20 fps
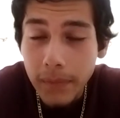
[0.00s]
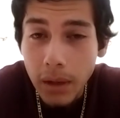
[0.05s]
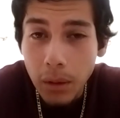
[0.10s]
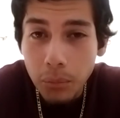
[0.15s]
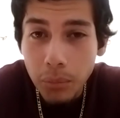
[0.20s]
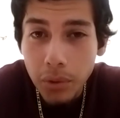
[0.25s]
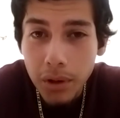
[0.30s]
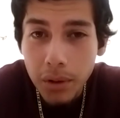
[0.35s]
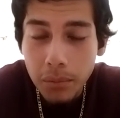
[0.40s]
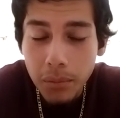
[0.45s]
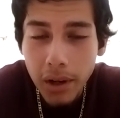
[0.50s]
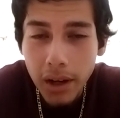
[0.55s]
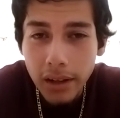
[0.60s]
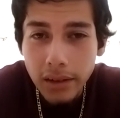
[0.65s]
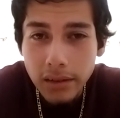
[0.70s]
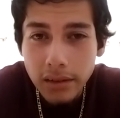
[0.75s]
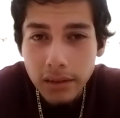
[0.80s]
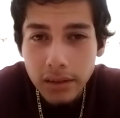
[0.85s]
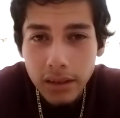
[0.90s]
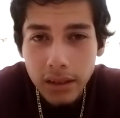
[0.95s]
pretty
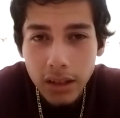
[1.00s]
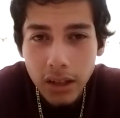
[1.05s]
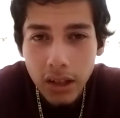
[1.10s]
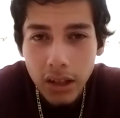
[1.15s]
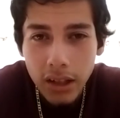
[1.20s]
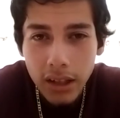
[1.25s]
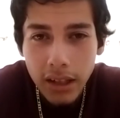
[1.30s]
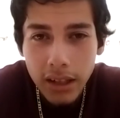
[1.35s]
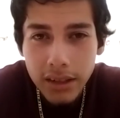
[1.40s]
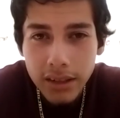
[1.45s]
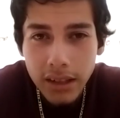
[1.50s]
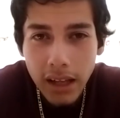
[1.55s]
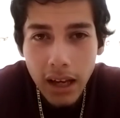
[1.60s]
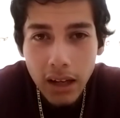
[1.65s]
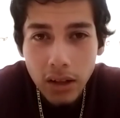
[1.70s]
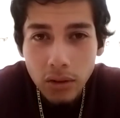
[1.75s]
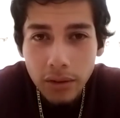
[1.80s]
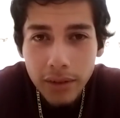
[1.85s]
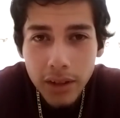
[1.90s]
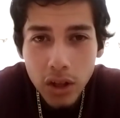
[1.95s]
much it's
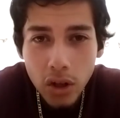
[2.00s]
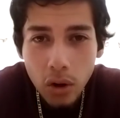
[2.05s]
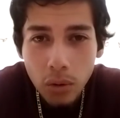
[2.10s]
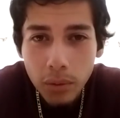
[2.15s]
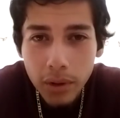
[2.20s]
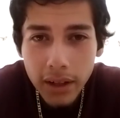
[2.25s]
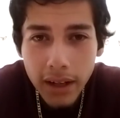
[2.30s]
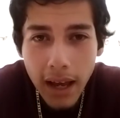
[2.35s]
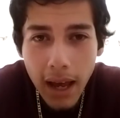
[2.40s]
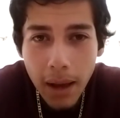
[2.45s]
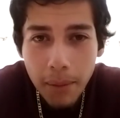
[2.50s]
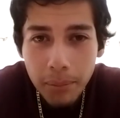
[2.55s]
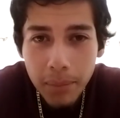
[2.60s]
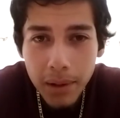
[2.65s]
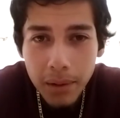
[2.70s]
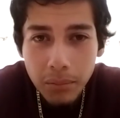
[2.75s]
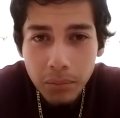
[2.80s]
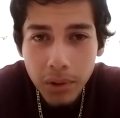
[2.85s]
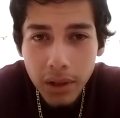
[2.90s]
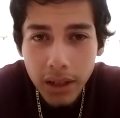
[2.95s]
I don't even know what
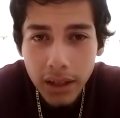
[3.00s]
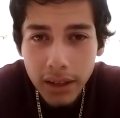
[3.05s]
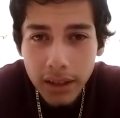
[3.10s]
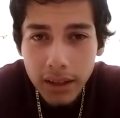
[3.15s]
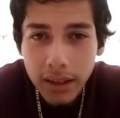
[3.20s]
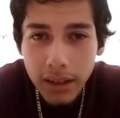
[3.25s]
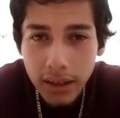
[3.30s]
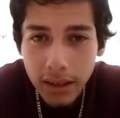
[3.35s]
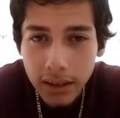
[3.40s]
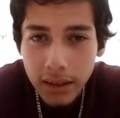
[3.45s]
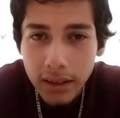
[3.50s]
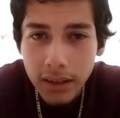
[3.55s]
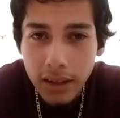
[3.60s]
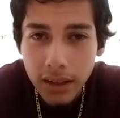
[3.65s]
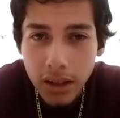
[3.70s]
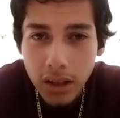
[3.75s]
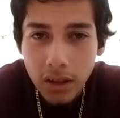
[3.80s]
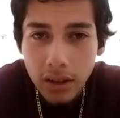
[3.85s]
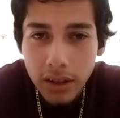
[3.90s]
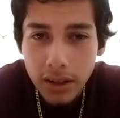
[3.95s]
happened, but
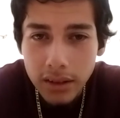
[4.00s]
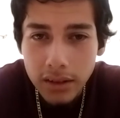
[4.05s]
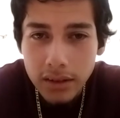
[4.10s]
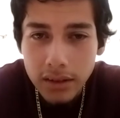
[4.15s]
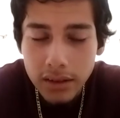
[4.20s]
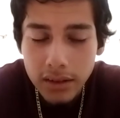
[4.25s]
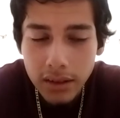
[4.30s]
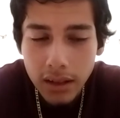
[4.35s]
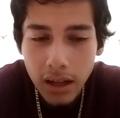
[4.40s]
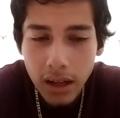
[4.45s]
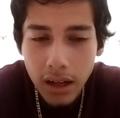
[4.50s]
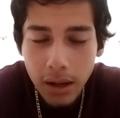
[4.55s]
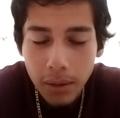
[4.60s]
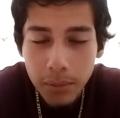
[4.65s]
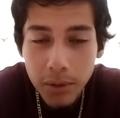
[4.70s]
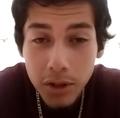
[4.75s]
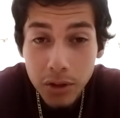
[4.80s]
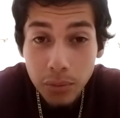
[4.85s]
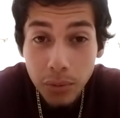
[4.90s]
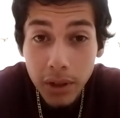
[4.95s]

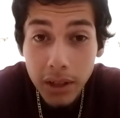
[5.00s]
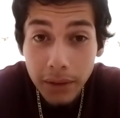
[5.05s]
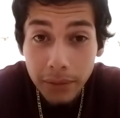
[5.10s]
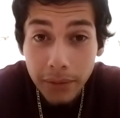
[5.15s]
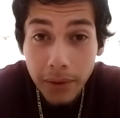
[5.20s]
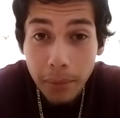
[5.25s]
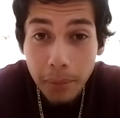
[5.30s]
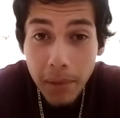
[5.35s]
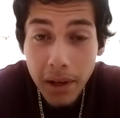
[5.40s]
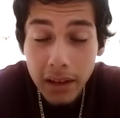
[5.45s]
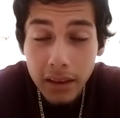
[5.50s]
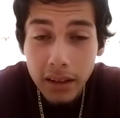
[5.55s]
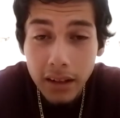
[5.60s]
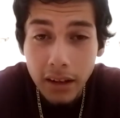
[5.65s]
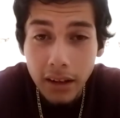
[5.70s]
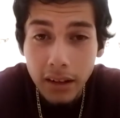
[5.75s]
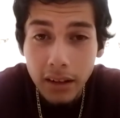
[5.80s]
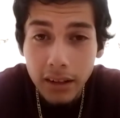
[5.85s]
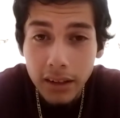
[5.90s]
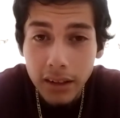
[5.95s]
it's really
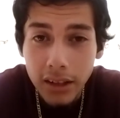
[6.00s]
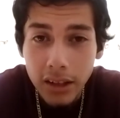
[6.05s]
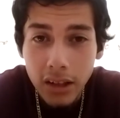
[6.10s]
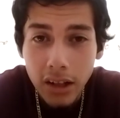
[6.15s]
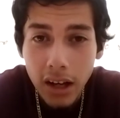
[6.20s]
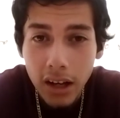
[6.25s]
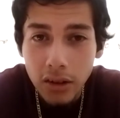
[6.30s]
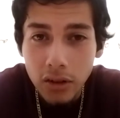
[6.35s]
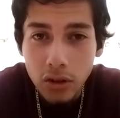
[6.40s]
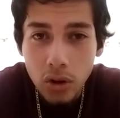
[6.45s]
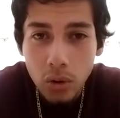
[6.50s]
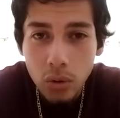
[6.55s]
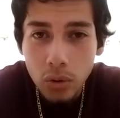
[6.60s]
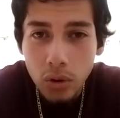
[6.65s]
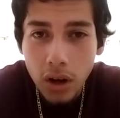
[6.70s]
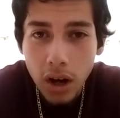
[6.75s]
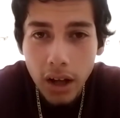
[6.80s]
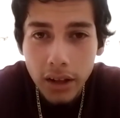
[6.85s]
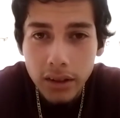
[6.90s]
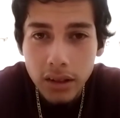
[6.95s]
familiar. I don't know
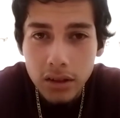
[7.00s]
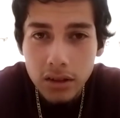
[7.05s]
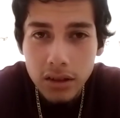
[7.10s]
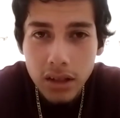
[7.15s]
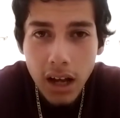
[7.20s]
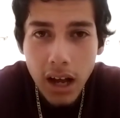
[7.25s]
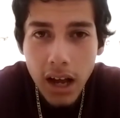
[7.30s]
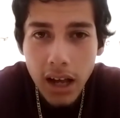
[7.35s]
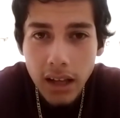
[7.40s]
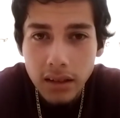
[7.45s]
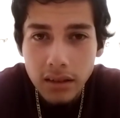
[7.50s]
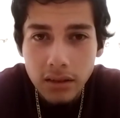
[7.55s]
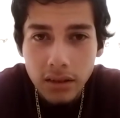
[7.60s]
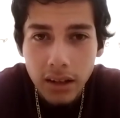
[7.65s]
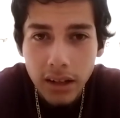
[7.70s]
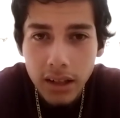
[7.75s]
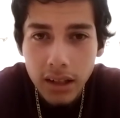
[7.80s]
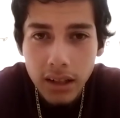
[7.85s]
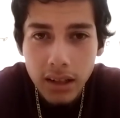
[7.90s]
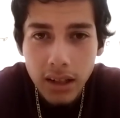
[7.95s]
who called the shots
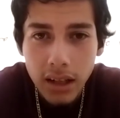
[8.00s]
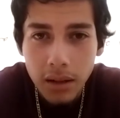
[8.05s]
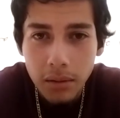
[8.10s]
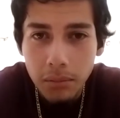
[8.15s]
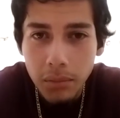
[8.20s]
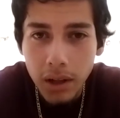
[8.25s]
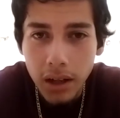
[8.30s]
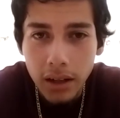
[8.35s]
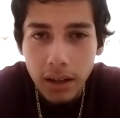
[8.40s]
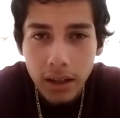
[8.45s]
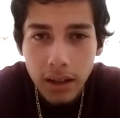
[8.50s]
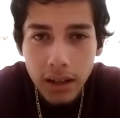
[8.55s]
or anything, but